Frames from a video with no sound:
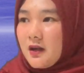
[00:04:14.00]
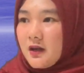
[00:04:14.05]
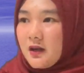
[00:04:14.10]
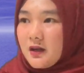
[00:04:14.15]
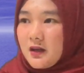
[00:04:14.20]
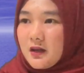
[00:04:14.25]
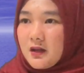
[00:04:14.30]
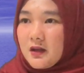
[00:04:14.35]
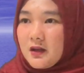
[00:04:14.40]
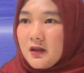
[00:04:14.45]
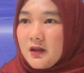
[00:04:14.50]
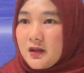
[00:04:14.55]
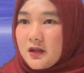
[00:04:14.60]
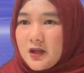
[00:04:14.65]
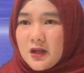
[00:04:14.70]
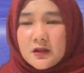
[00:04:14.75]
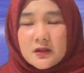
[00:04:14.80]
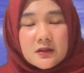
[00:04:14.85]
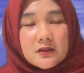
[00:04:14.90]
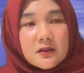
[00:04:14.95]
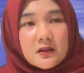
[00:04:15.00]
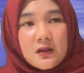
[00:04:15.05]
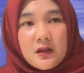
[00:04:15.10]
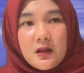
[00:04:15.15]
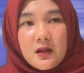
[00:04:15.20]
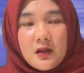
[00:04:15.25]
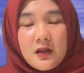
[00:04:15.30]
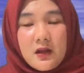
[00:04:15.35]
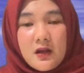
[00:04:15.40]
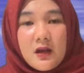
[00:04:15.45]
not
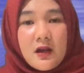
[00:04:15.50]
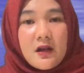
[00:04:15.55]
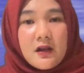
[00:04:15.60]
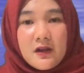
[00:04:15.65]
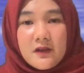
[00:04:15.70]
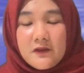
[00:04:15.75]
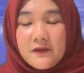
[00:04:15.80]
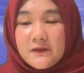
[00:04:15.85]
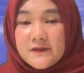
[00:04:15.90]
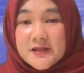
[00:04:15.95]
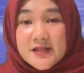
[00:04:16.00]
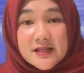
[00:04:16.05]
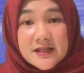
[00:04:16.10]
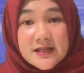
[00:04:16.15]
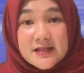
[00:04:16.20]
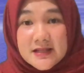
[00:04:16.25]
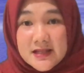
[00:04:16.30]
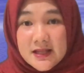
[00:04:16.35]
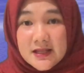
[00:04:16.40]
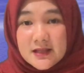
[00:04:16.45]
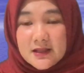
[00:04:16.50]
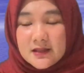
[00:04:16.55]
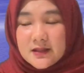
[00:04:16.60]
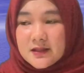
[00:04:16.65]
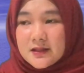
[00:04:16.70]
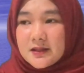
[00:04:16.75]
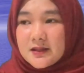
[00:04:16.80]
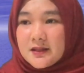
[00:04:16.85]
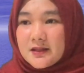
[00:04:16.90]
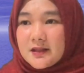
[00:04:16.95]
a lot of citizens
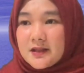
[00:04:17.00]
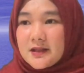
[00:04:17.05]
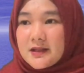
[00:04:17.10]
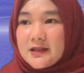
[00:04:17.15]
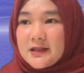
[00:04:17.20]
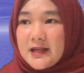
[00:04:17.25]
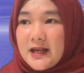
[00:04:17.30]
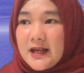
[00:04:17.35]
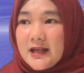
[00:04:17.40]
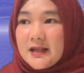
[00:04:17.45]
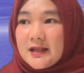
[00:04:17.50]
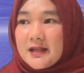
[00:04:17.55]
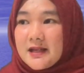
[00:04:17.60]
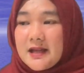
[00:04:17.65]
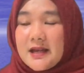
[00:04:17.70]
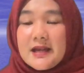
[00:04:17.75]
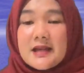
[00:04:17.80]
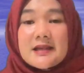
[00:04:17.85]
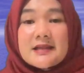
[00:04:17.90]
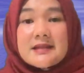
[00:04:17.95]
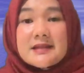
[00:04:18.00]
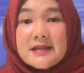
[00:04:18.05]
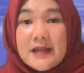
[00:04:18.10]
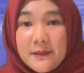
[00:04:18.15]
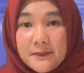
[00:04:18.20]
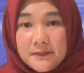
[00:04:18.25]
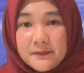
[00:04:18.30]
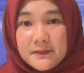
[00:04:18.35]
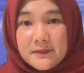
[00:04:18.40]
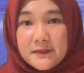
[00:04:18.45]
can
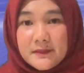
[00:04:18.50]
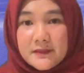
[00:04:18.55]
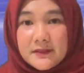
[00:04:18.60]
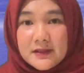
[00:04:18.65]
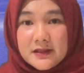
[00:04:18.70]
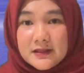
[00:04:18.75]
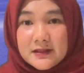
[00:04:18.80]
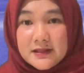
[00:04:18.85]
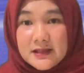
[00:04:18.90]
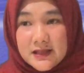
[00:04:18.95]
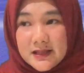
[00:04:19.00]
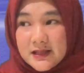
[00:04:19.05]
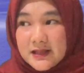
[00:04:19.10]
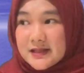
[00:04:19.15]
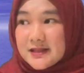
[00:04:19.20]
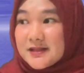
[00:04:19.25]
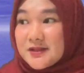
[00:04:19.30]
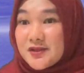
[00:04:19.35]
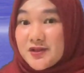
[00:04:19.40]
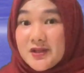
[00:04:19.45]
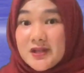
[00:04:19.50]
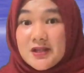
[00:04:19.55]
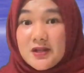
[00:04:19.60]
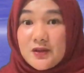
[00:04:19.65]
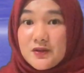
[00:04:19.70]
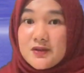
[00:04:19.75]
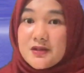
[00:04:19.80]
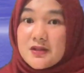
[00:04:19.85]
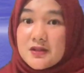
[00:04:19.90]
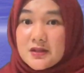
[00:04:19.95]
accept the 3
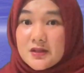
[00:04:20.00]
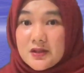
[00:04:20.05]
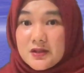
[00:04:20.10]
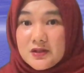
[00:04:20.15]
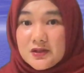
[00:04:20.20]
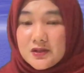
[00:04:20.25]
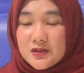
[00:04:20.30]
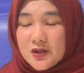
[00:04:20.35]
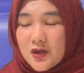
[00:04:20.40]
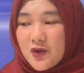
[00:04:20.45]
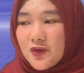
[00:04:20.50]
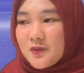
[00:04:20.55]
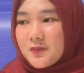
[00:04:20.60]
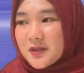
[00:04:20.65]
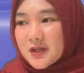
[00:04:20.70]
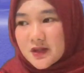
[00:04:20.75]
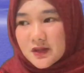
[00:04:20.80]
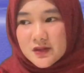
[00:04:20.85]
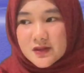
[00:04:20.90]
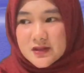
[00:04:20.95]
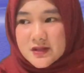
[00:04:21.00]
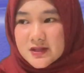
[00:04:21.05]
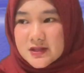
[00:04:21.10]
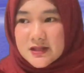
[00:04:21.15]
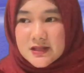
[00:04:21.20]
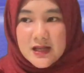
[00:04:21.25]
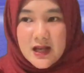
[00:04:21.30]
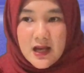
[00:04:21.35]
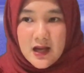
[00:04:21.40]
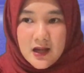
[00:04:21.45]
dose,
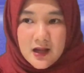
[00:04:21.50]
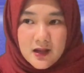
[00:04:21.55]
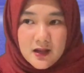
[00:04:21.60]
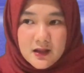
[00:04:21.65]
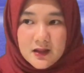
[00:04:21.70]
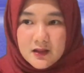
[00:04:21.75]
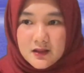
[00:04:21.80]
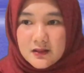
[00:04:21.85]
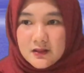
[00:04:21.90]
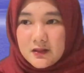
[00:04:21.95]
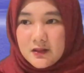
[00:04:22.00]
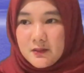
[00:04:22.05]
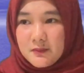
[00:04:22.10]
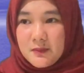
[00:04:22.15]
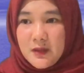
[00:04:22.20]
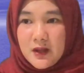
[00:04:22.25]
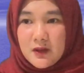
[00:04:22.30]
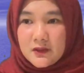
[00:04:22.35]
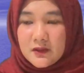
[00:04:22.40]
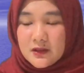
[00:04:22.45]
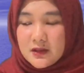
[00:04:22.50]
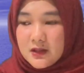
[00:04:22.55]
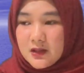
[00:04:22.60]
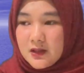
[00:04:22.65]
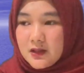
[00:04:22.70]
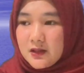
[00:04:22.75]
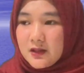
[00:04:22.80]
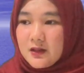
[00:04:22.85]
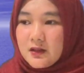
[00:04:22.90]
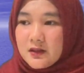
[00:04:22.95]
because about
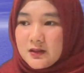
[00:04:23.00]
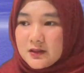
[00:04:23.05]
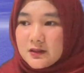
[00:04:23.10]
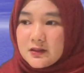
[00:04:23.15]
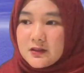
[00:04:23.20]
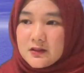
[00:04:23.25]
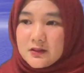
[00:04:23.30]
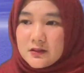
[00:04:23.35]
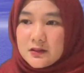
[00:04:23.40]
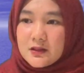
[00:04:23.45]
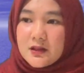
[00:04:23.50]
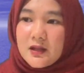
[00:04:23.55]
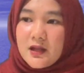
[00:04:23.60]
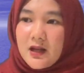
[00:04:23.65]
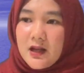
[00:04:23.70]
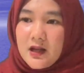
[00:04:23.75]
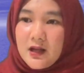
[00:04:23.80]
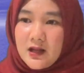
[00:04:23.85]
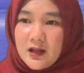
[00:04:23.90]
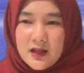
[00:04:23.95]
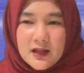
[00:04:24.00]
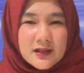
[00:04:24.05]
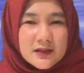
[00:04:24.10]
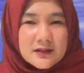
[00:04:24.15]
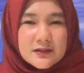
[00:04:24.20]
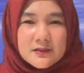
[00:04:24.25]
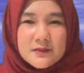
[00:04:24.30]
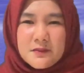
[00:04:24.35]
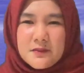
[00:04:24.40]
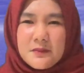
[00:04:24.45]
the
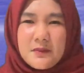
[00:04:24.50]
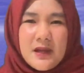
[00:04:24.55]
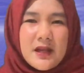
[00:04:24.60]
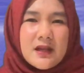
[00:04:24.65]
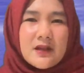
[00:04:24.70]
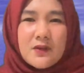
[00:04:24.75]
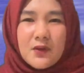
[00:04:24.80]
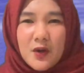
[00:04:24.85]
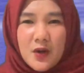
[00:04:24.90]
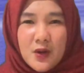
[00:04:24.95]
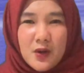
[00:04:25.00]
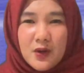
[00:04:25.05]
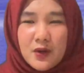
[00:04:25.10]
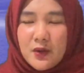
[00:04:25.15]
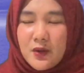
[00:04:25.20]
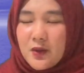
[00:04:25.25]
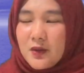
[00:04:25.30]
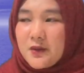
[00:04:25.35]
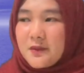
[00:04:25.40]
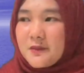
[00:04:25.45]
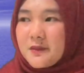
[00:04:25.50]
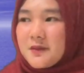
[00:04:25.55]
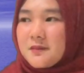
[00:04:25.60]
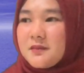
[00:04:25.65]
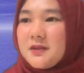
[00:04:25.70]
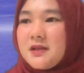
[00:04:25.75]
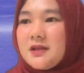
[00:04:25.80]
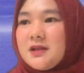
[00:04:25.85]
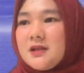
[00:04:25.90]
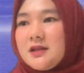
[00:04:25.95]
health background, or
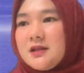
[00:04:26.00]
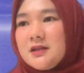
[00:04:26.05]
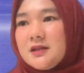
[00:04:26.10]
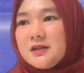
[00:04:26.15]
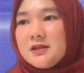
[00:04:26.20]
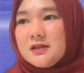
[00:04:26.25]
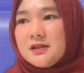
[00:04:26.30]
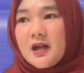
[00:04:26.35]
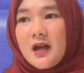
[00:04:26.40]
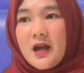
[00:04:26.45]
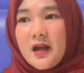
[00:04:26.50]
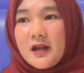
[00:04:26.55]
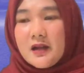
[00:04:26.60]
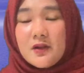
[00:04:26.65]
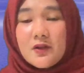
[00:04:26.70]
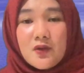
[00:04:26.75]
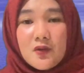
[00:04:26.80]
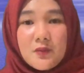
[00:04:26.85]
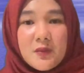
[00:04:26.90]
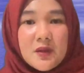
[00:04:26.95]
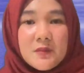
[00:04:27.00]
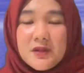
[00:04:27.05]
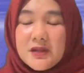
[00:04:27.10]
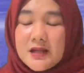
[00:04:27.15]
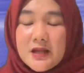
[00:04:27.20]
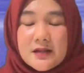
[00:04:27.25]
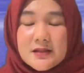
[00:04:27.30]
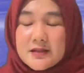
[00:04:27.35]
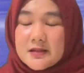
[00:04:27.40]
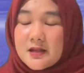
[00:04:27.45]
maybe I don't know, maybe
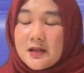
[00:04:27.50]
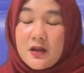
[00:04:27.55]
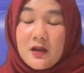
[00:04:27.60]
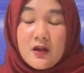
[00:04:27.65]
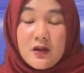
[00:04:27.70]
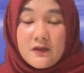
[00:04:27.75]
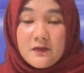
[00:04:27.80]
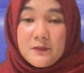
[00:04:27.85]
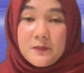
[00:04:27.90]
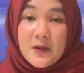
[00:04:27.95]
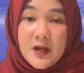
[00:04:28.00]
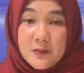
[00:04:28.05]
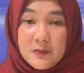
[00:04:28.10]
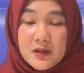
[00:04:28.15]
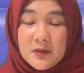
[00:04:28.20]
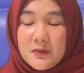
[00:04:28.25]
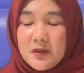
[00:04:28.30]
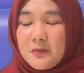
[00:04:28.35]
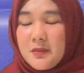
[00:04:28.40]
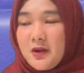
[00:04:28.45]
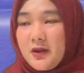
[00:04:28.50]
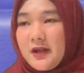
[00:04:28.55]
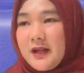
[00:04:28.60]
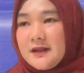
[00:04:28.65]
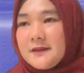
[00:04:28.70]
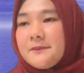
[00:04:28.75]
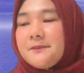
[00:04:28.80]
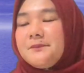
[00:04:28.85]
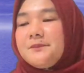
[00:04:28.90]
there is a lot of problem about it.